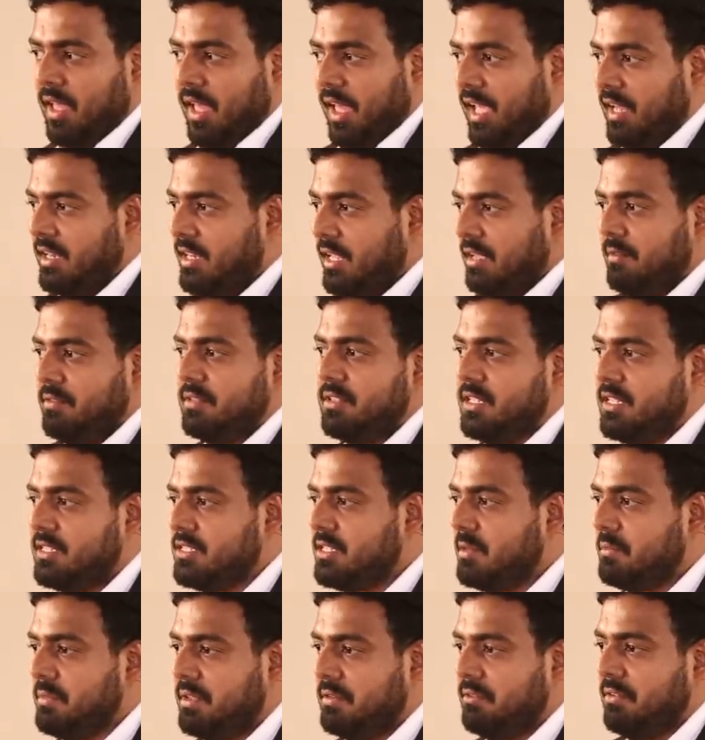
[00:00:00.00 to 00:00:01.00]
And David does
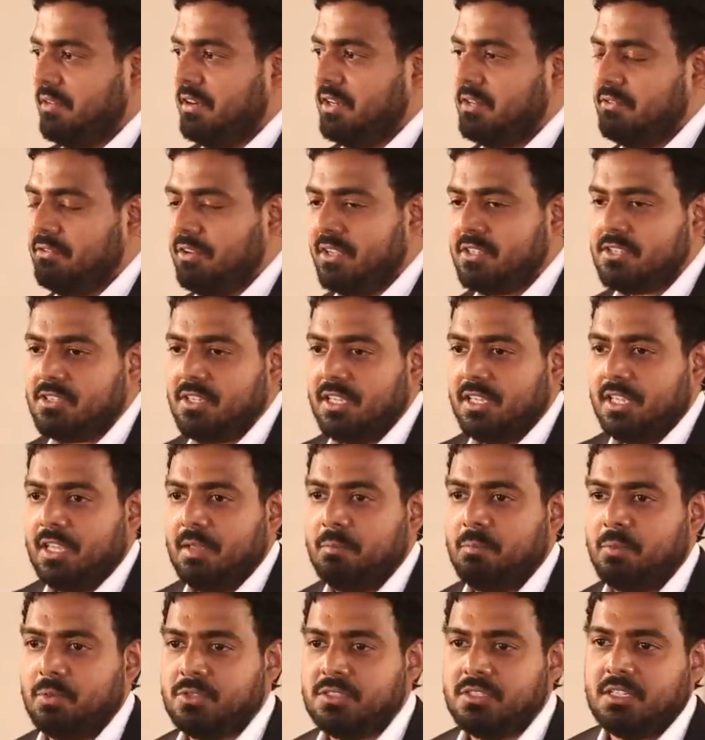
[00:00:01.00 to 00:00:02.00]
something very interesting.
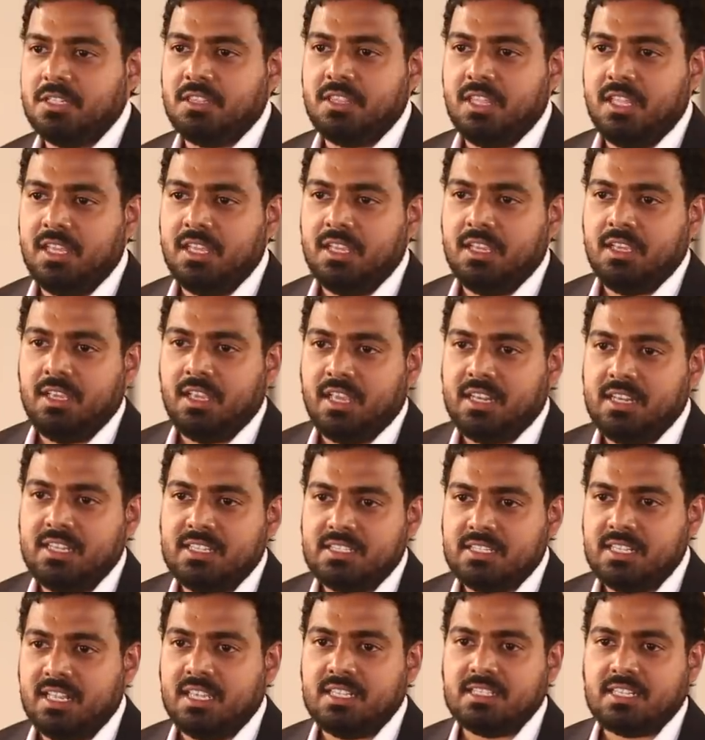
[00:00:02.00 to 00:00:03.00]
He puts the thing and he
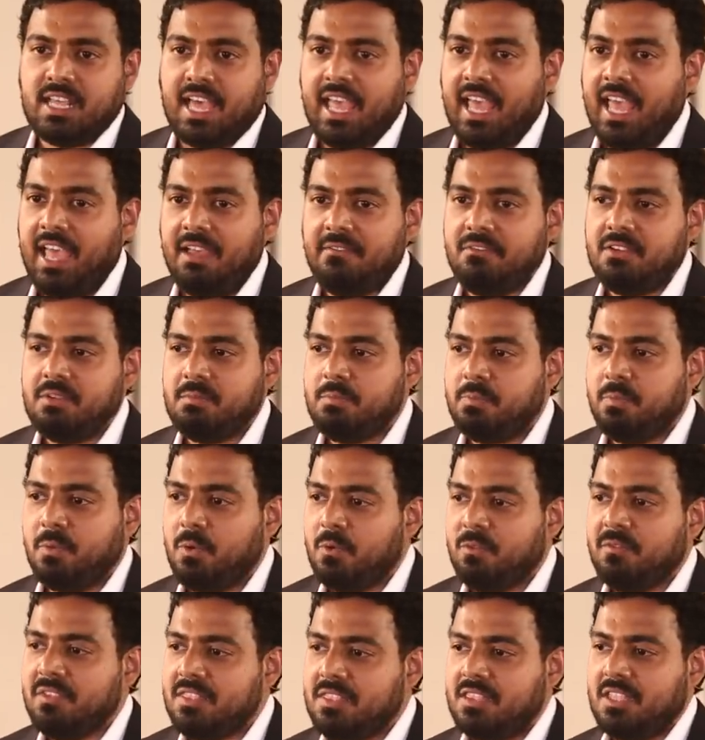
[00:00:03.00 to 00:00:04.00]
says, I haven't
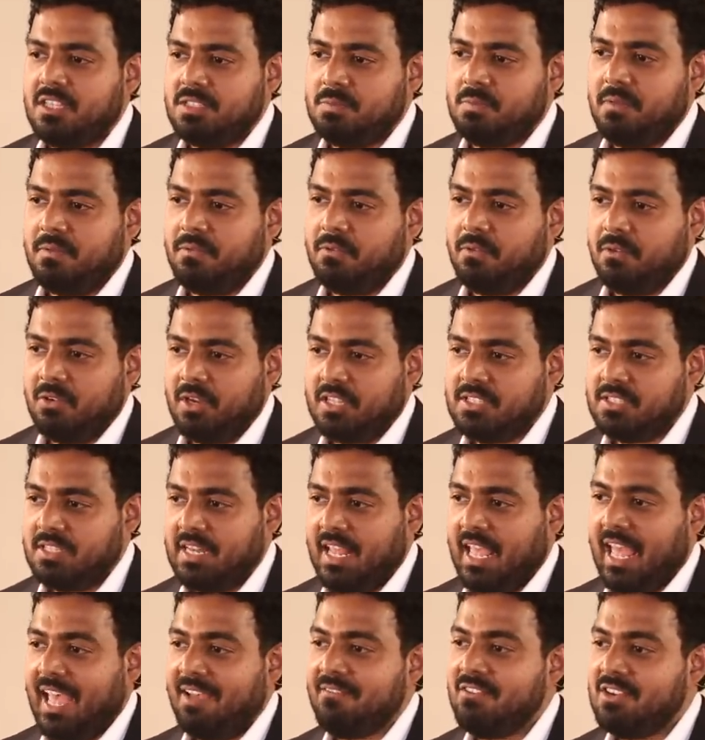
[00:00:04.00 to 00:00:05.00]
proven this before, as in
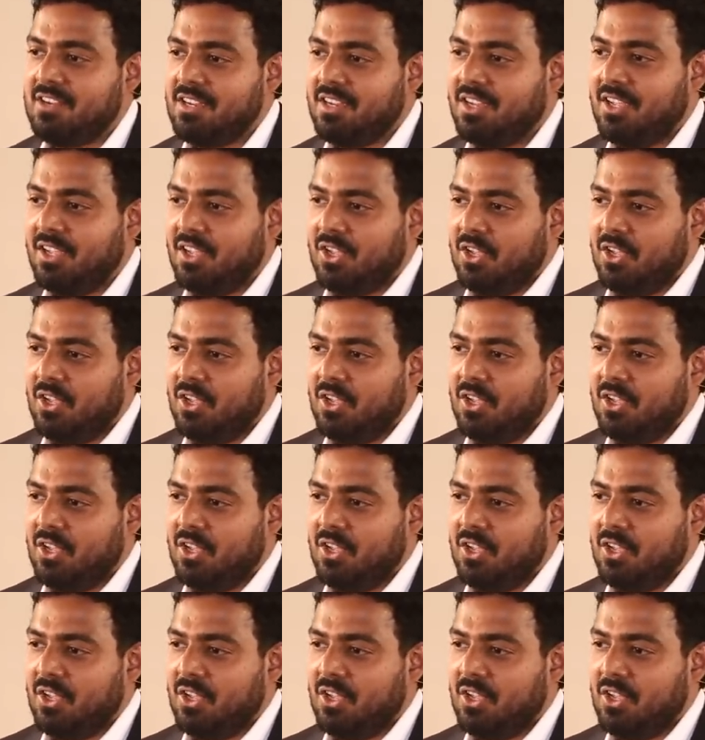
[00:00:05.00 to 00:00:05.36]
I haven't